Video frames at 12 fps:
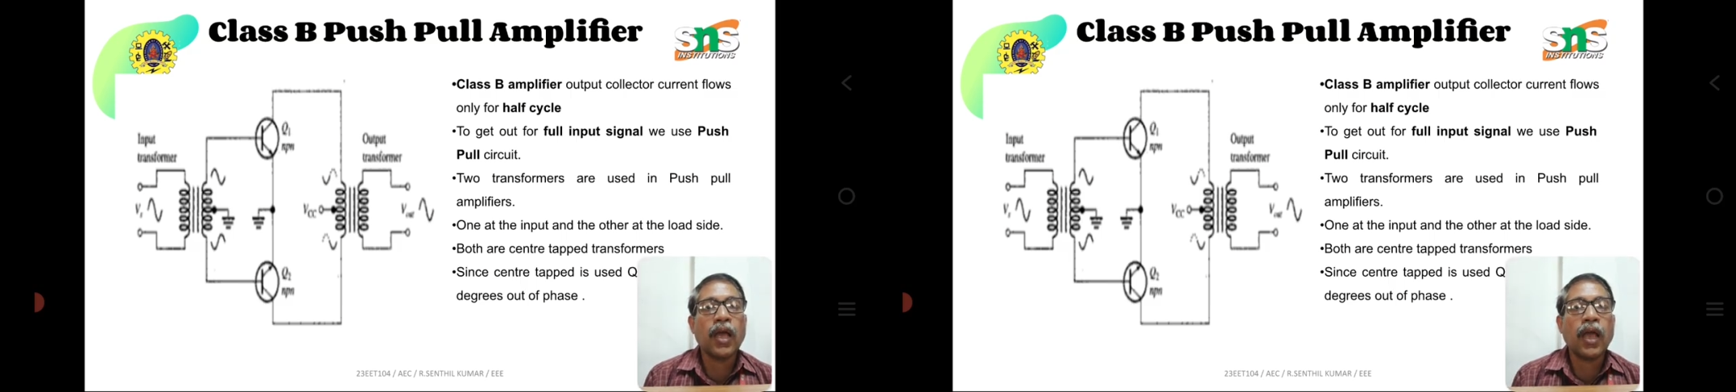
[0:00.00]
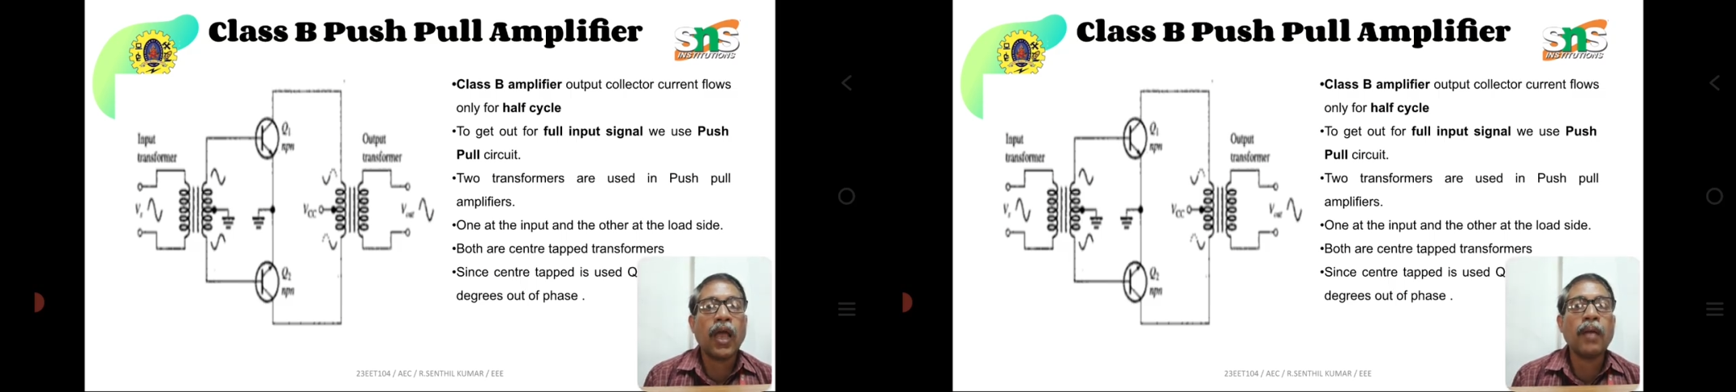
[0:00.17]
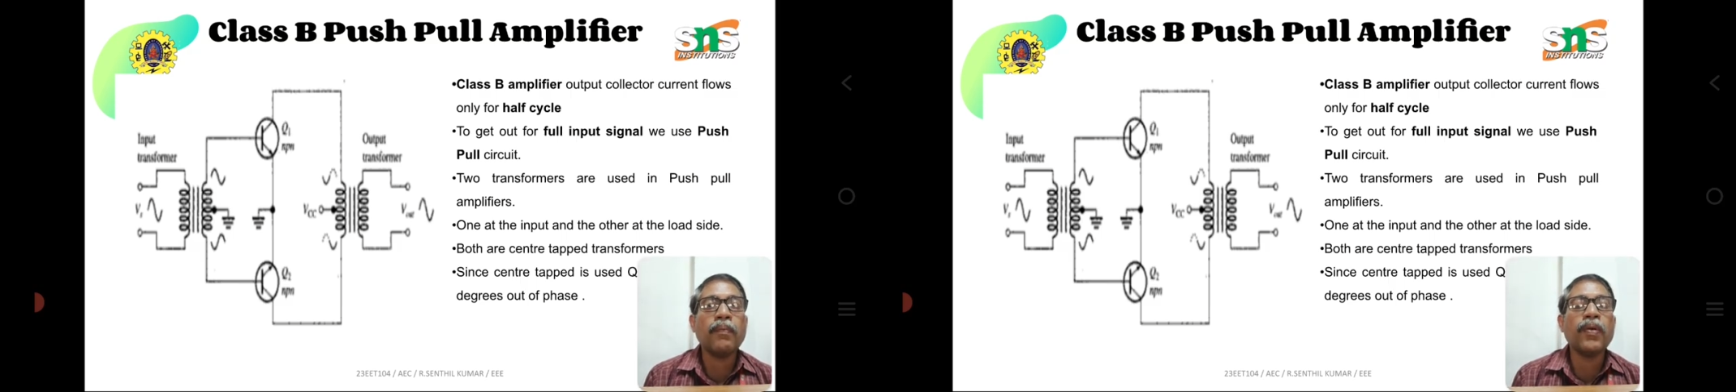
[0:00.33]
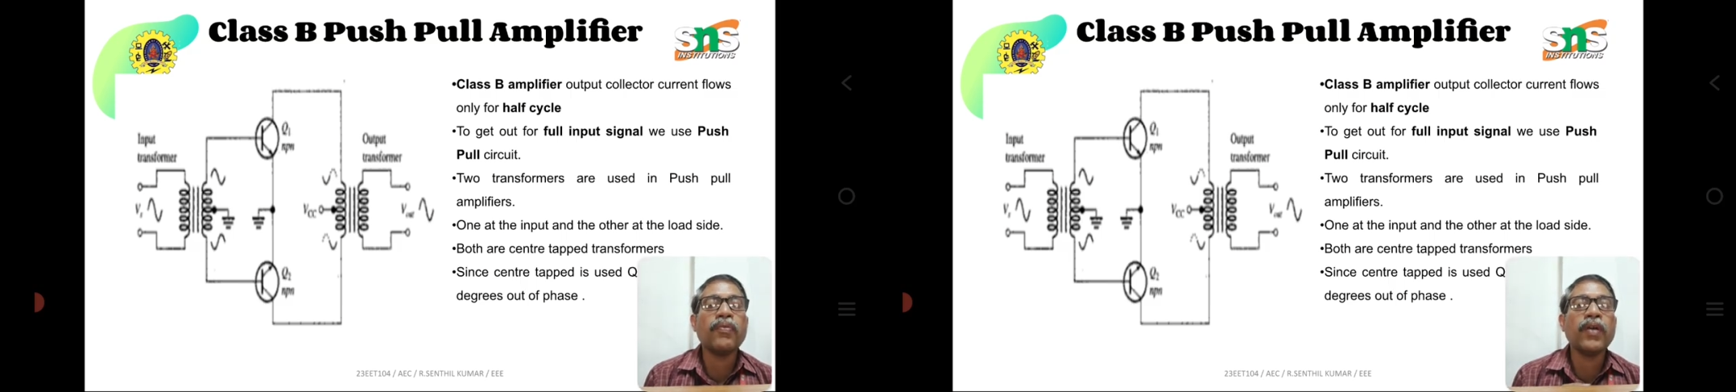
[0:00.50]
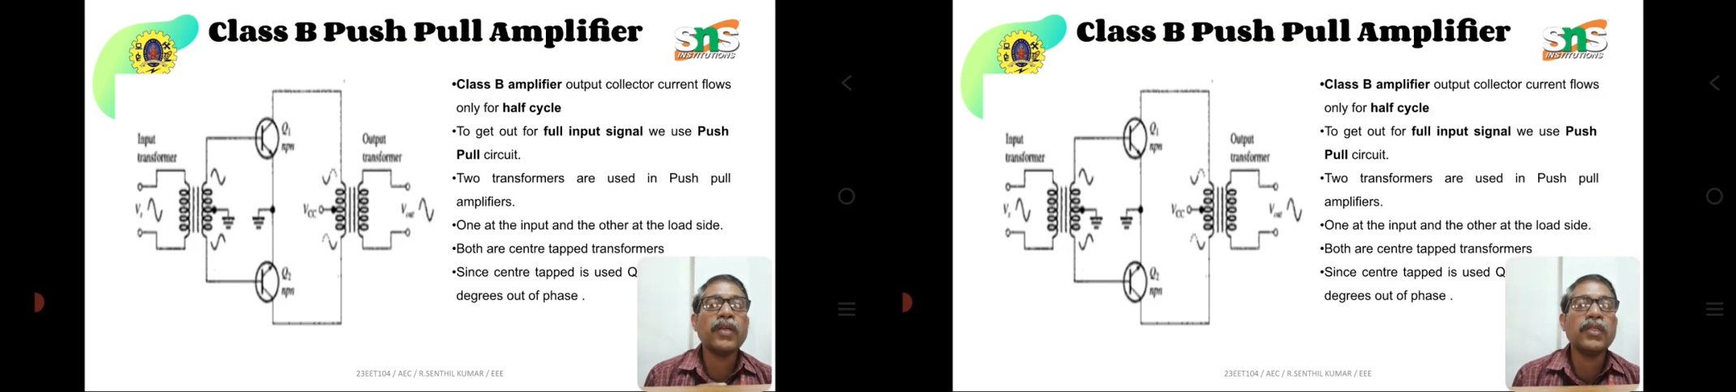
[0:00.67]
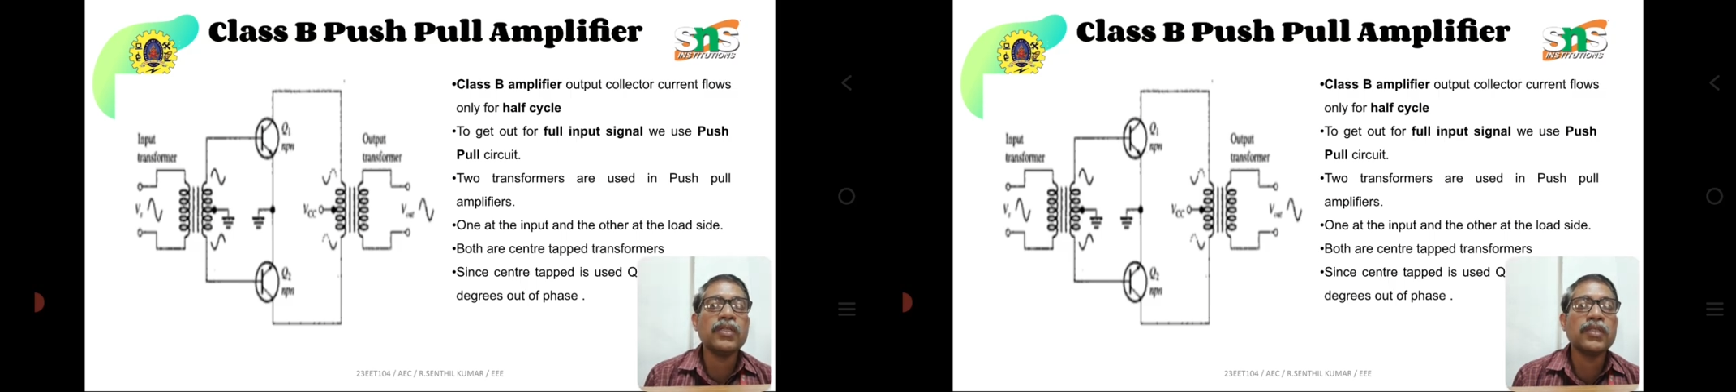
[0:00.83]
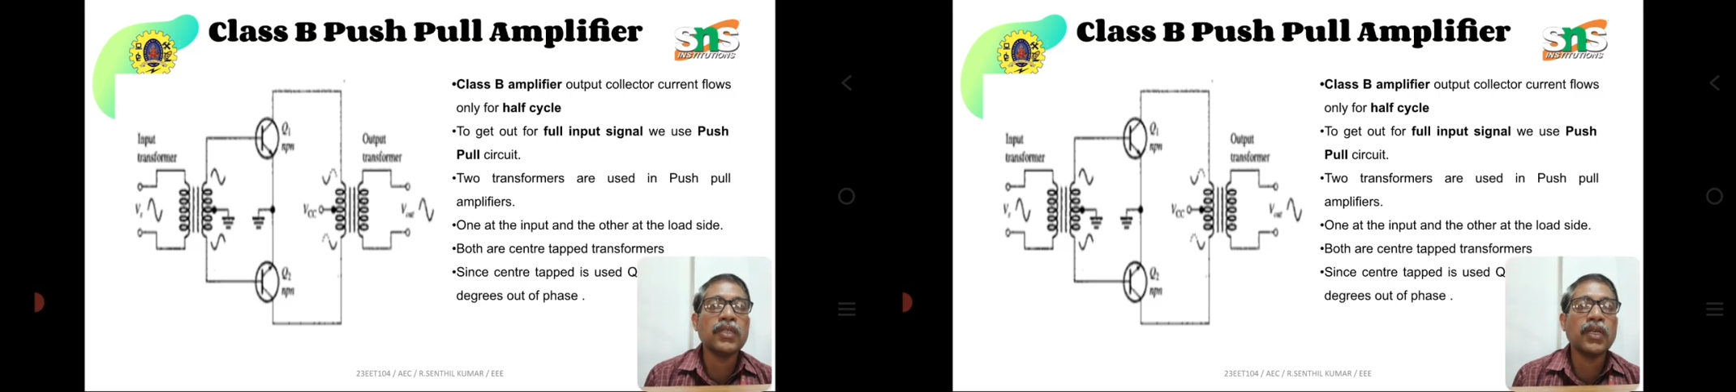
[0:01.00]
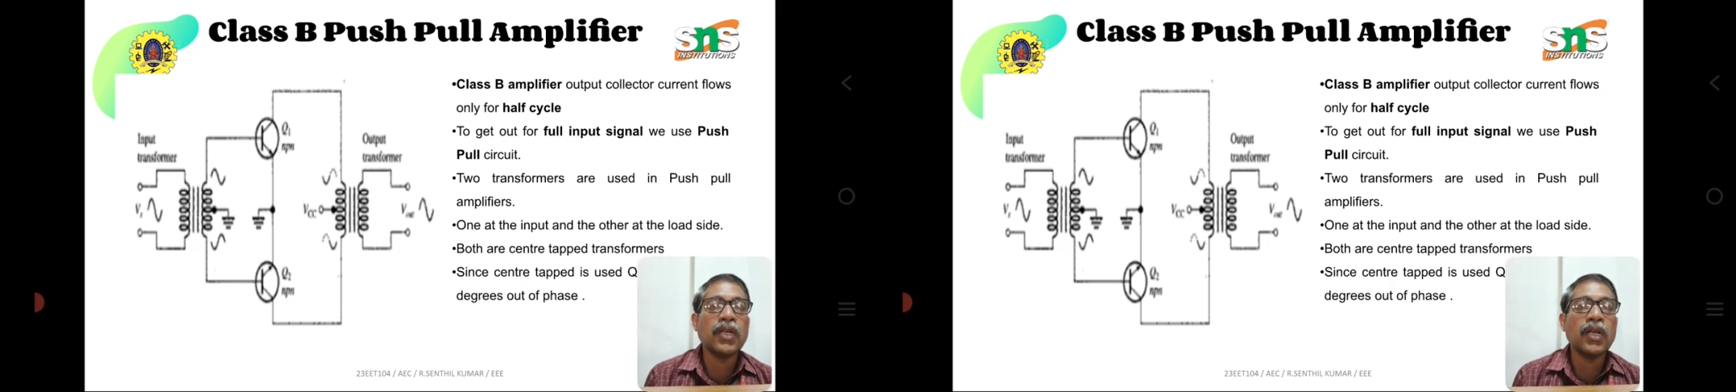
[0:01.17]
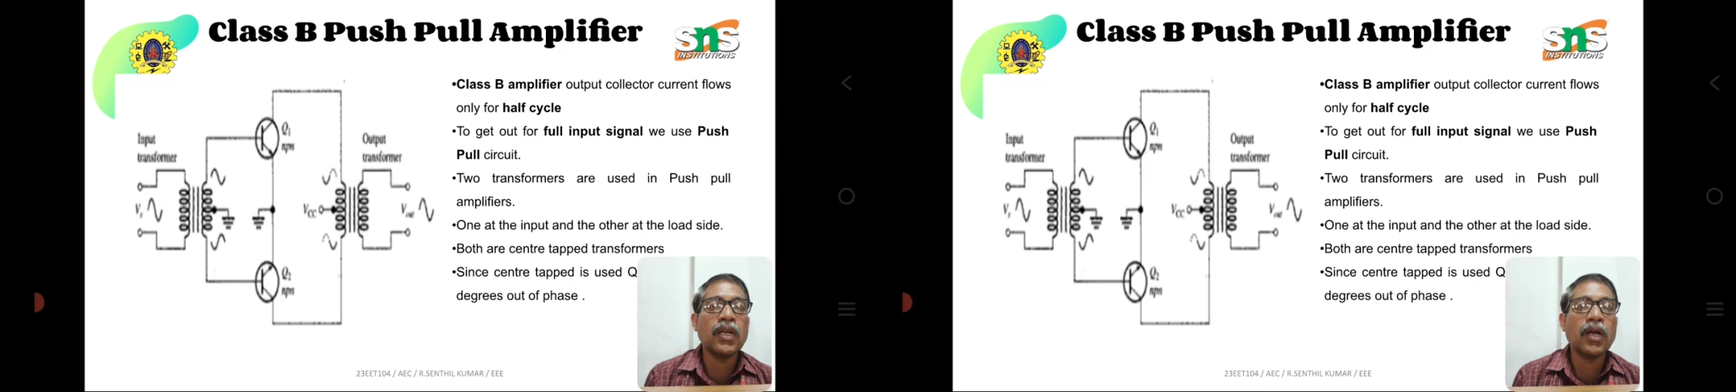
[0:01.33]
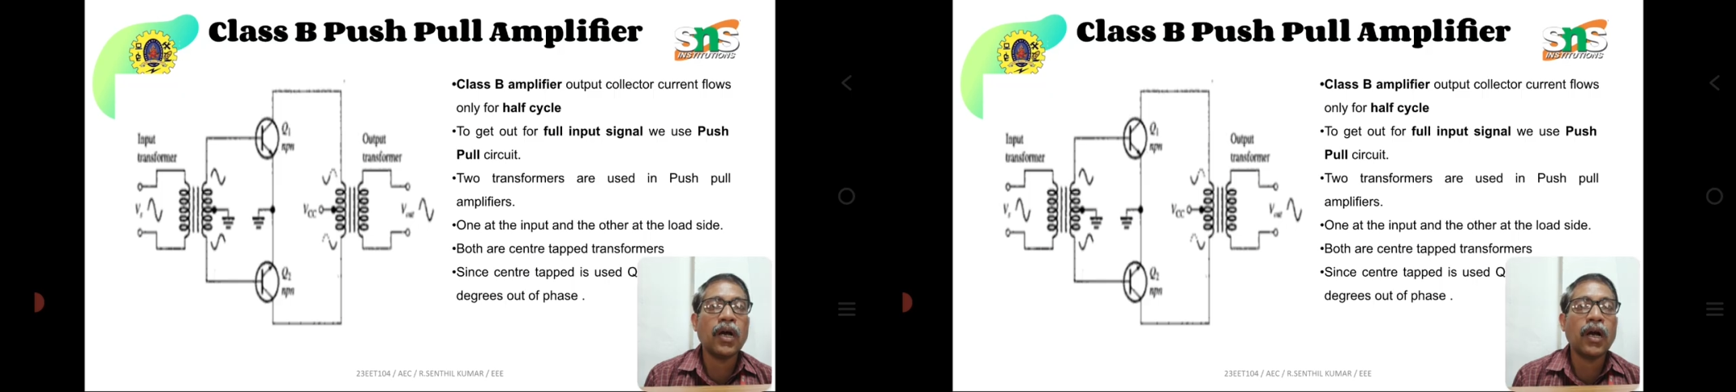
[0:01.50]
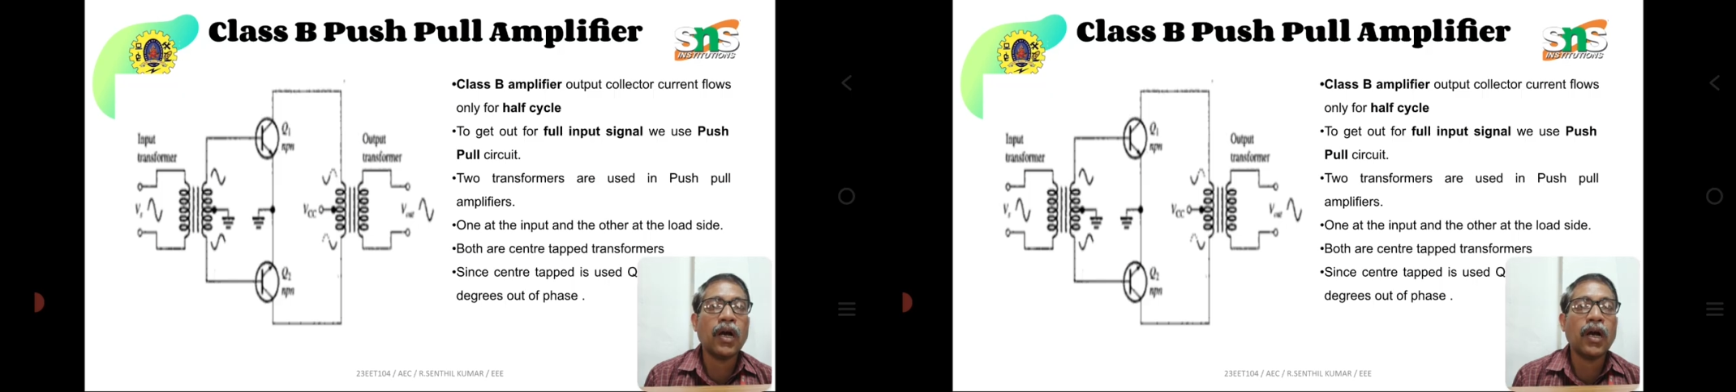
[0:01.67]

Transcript: amplify the signal